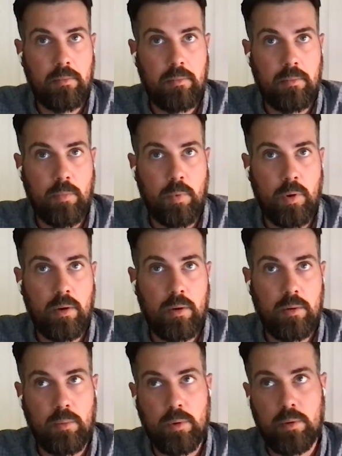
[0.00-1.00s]

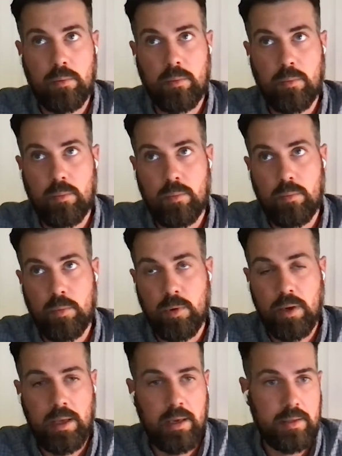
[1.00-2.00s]

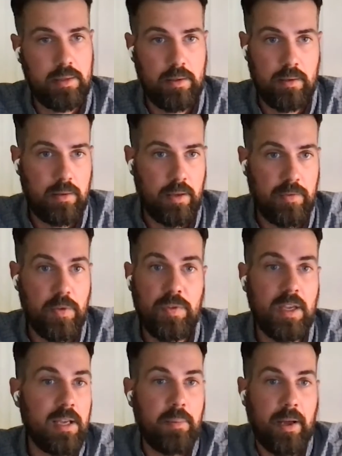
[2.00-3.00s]
we're at a, if you
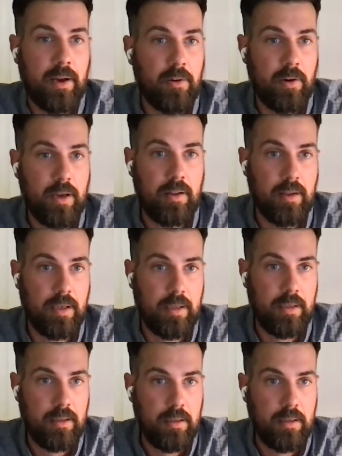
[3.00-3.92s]
think about it right, like